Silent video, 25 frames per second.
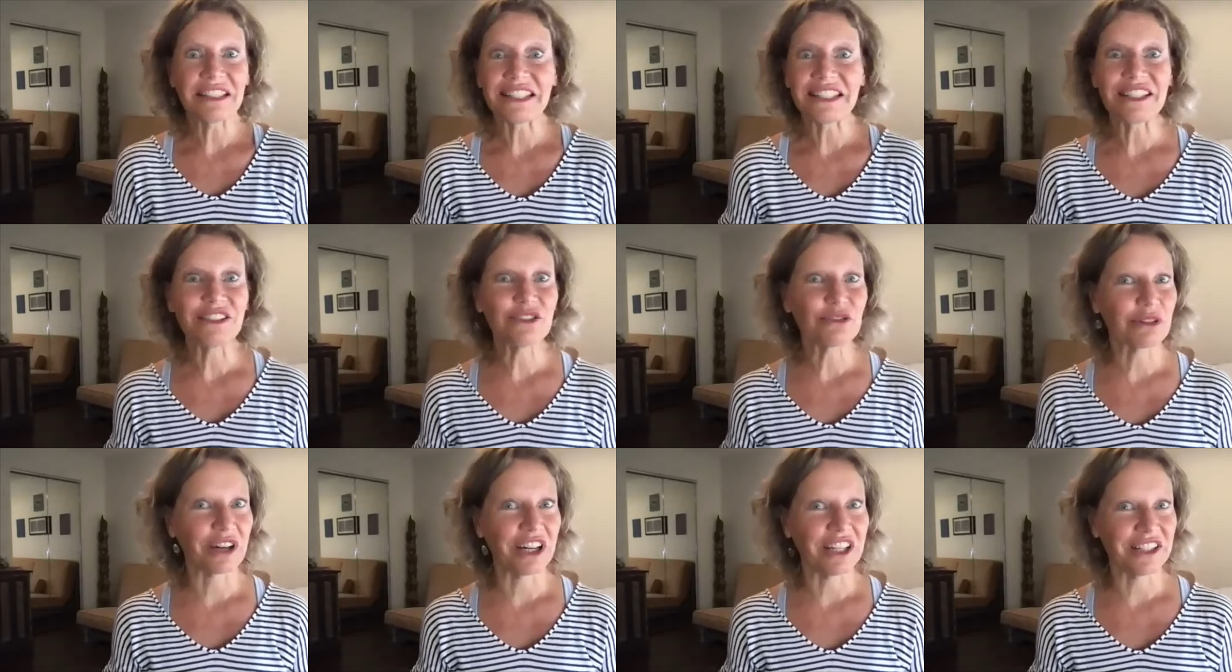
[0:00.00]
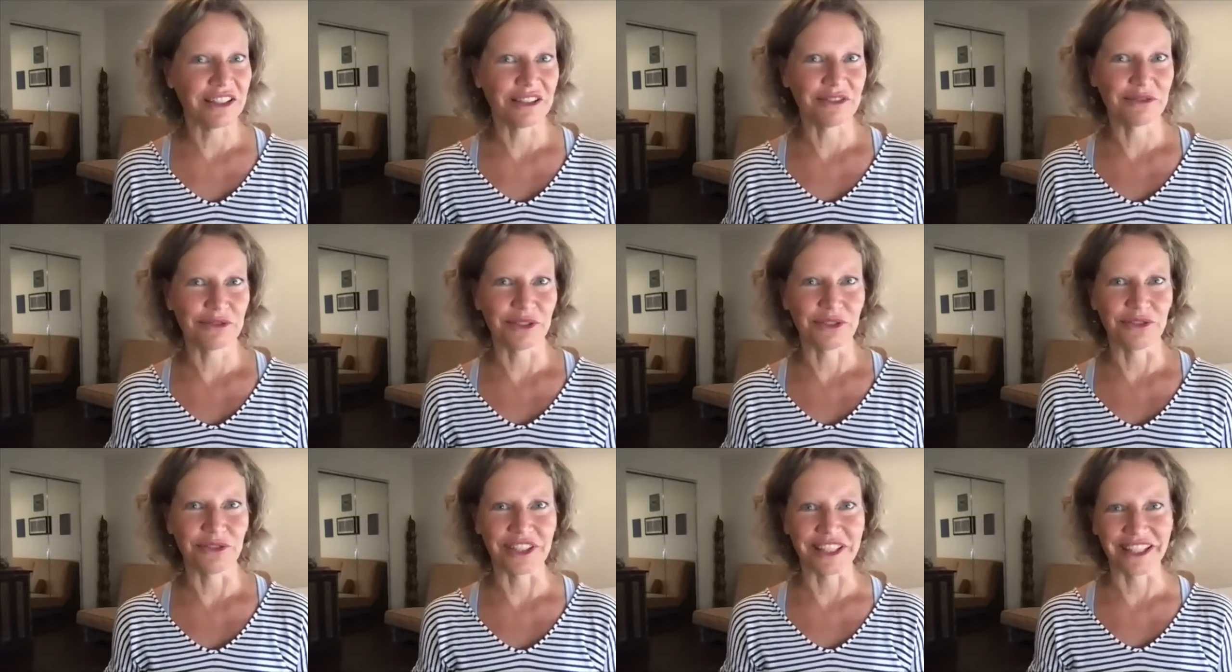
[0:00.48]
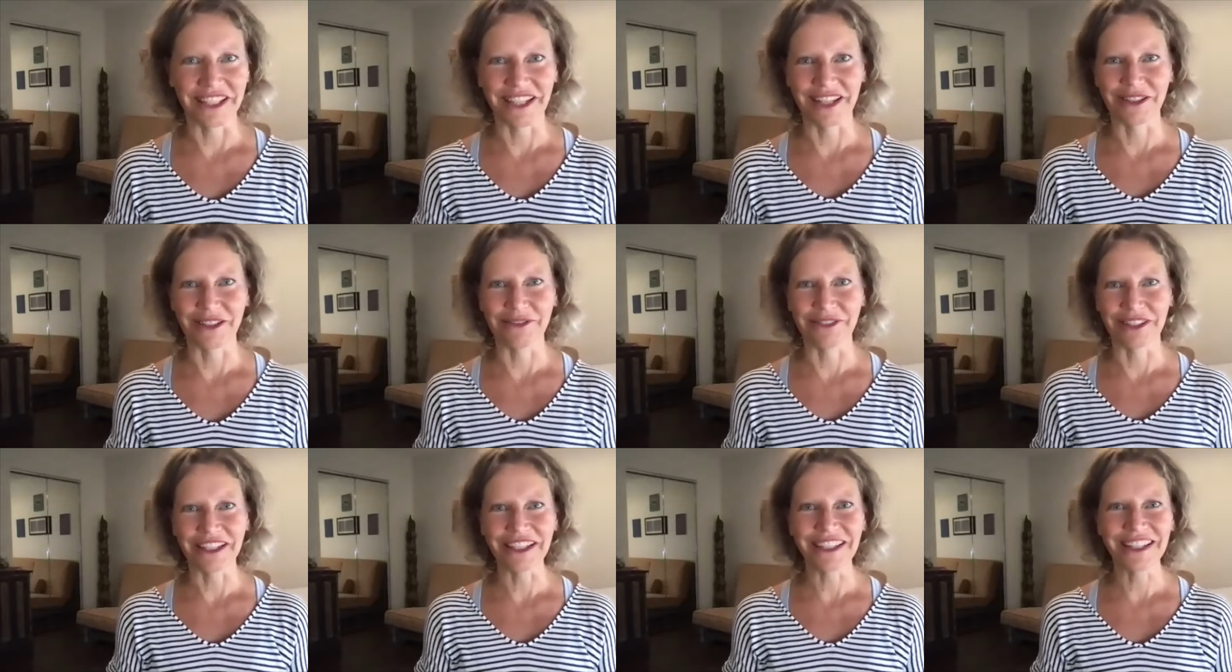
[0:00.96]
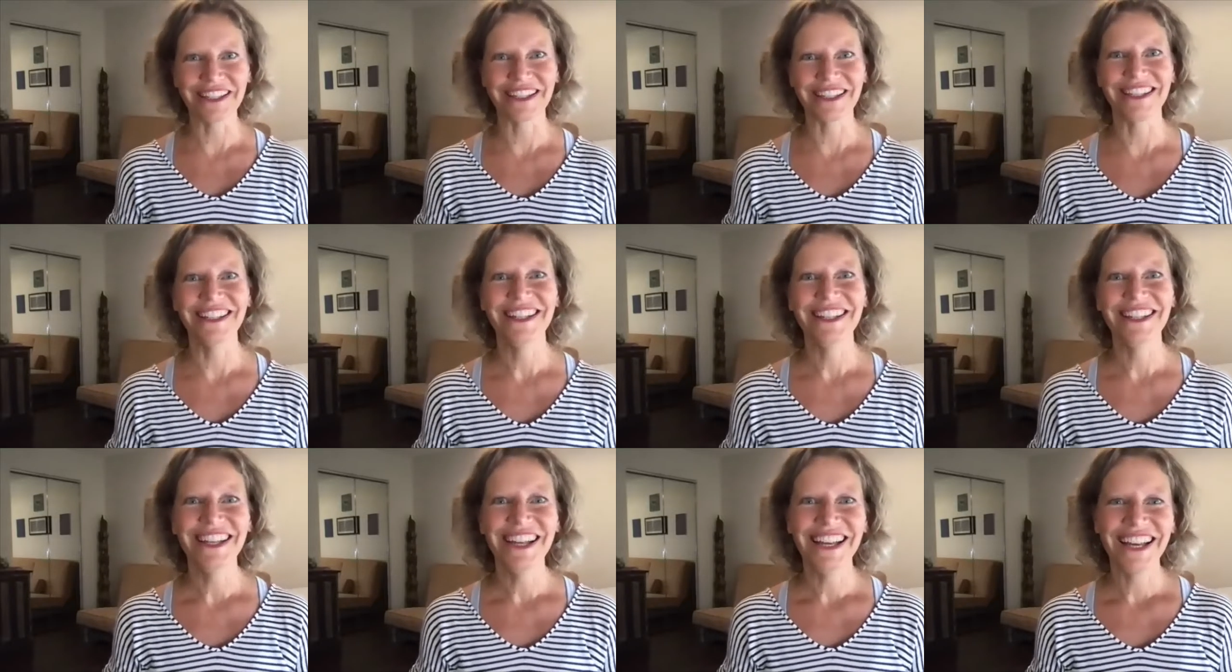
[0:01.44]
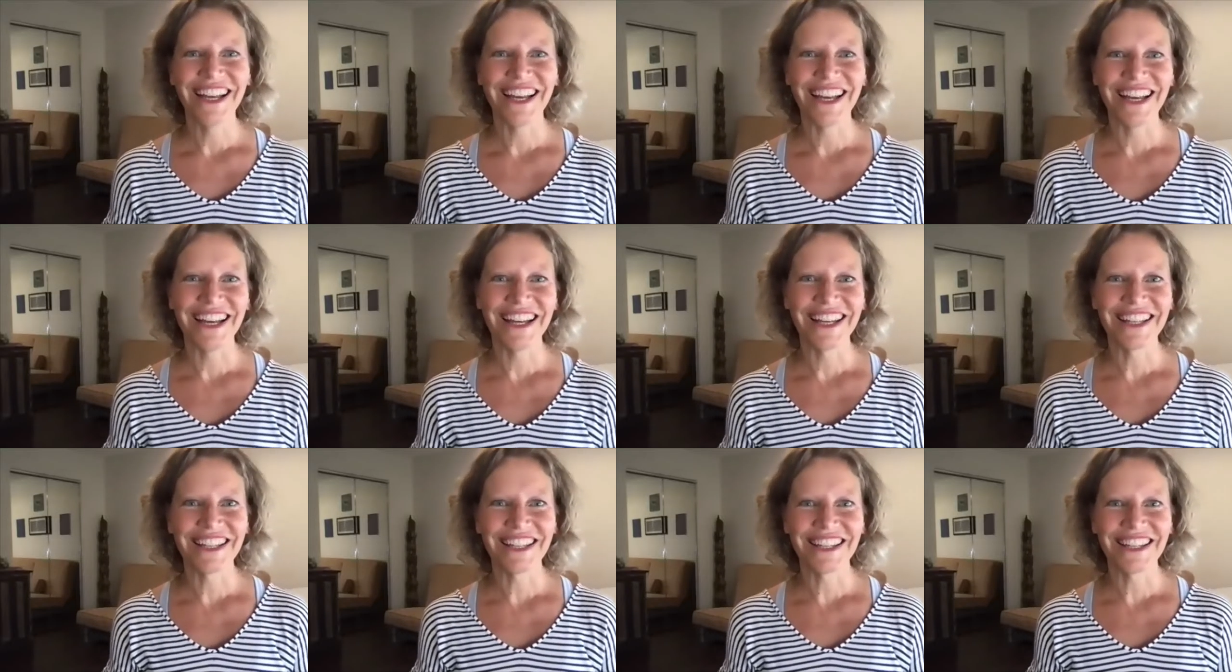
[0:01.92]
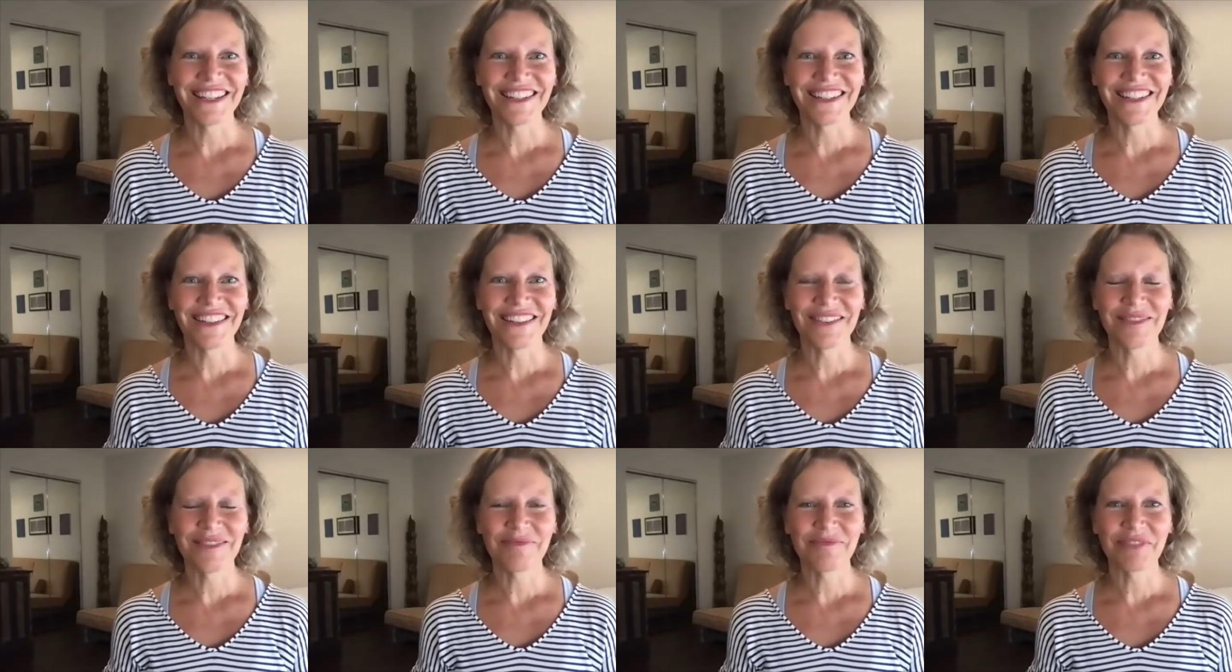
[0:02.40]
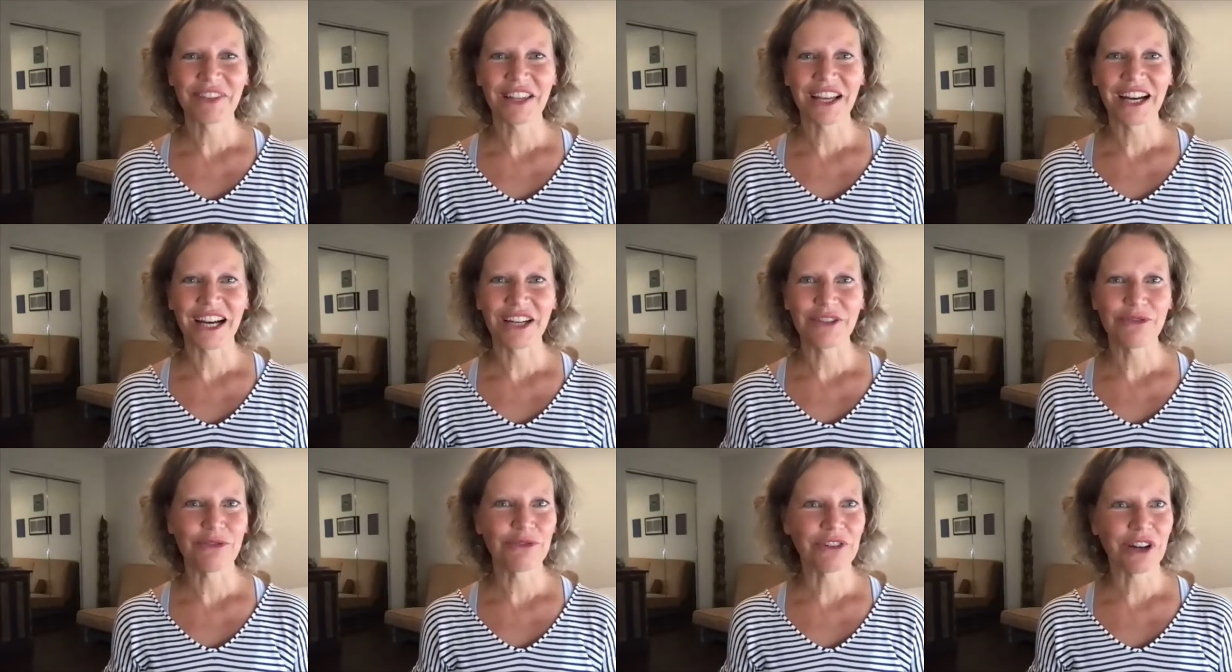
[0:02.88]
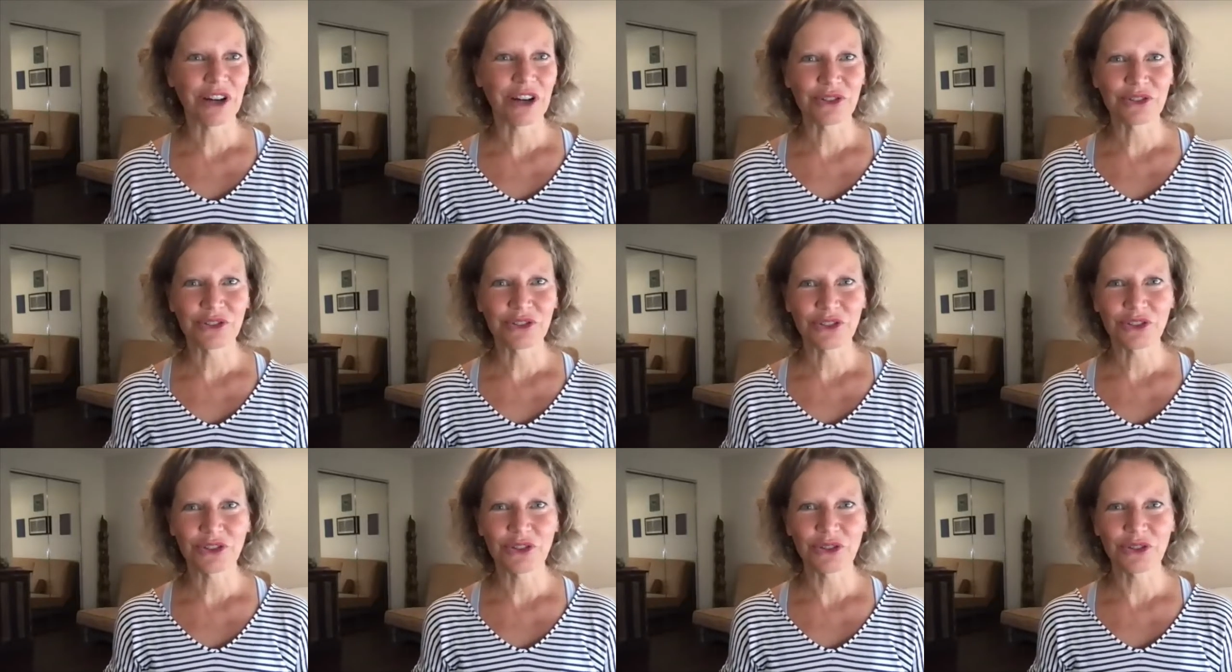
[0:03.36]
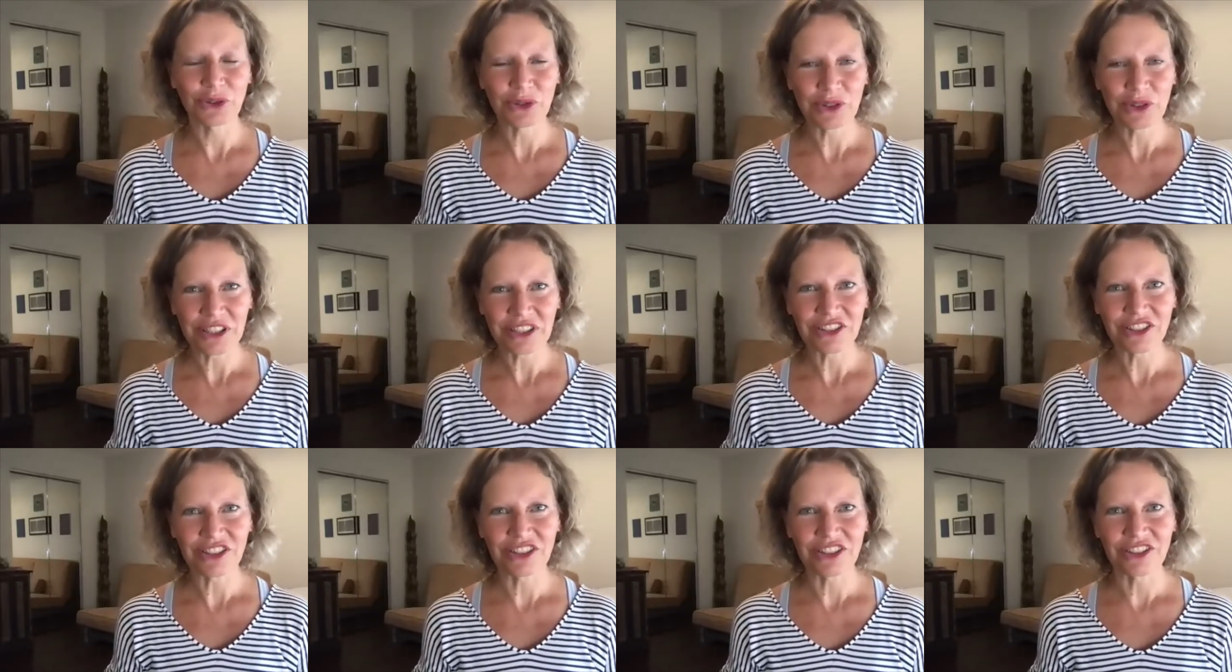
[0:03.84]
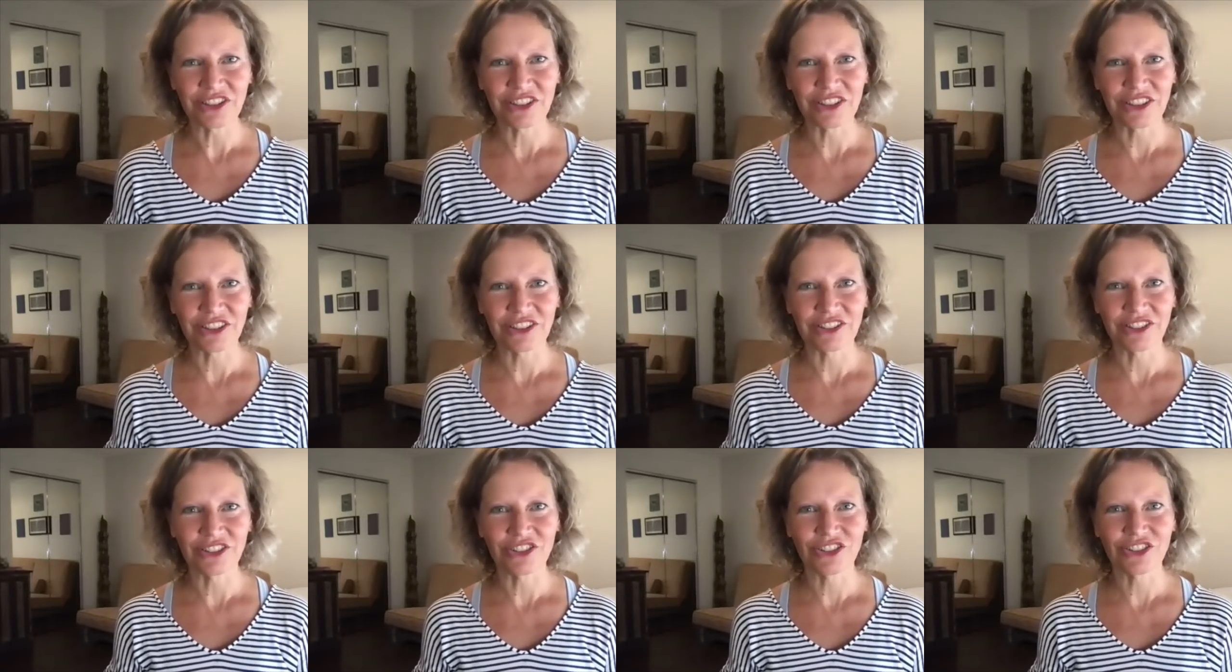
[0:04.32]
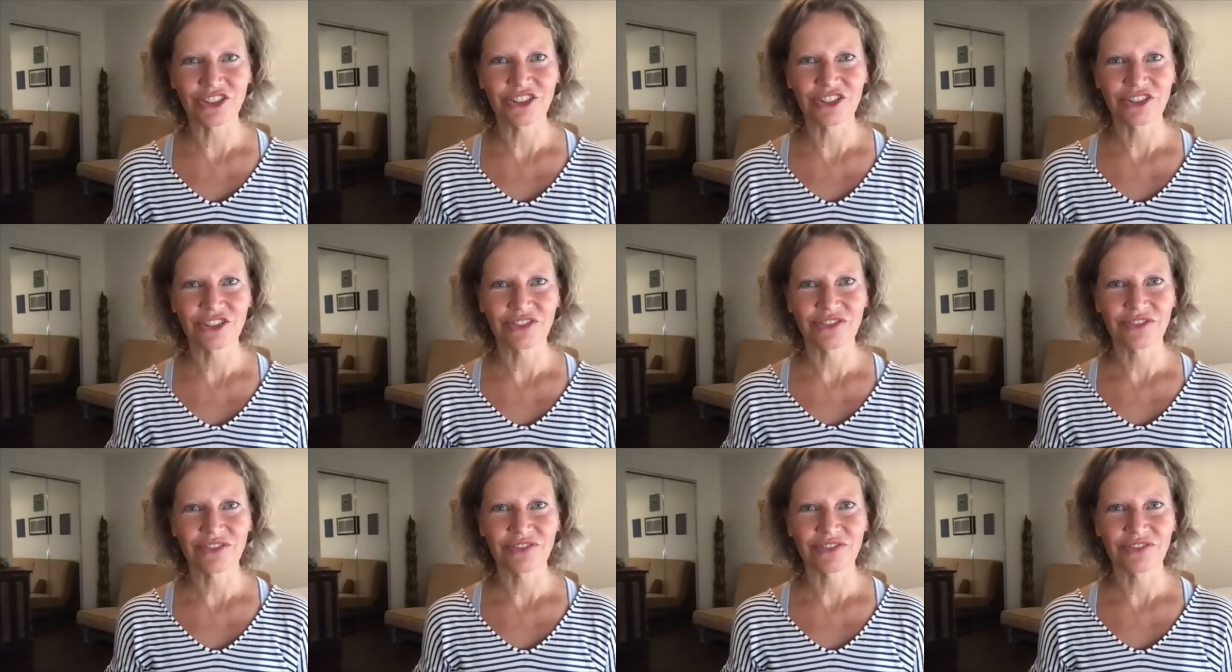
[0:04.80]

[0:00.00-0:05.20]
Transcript: tried everything, I think. And I found good assistants